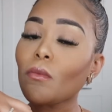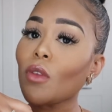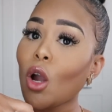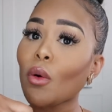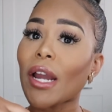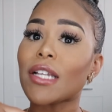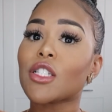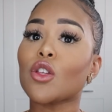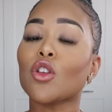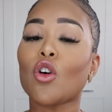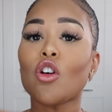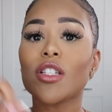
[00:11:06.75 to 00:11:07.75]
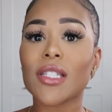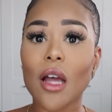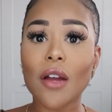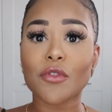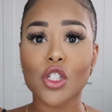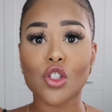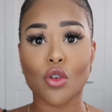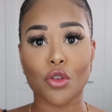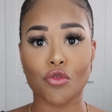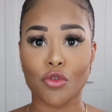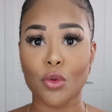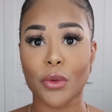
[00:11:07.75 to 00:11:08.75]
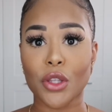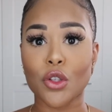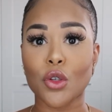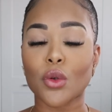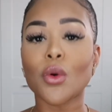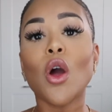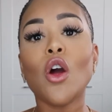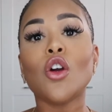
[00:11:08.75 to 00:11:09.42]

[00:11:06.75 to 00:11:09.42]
Okay, so the costs that I've just gone through with you,